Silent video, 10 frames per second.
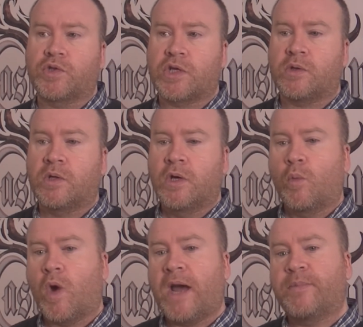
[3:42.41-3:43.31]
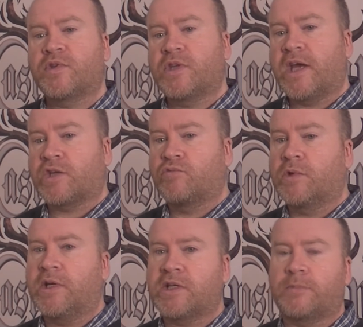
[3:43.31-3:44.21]
So what happens next
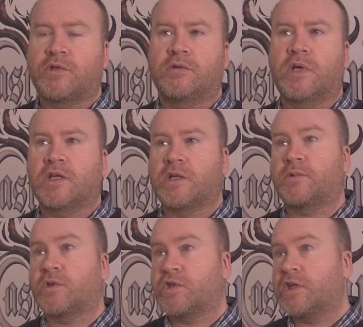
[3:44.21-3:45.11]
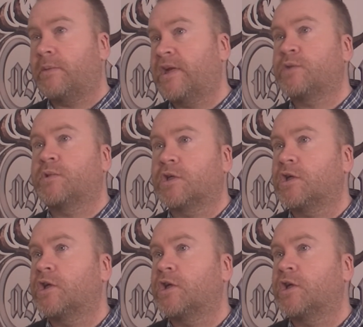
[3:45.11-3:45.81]
really is up to the senior management at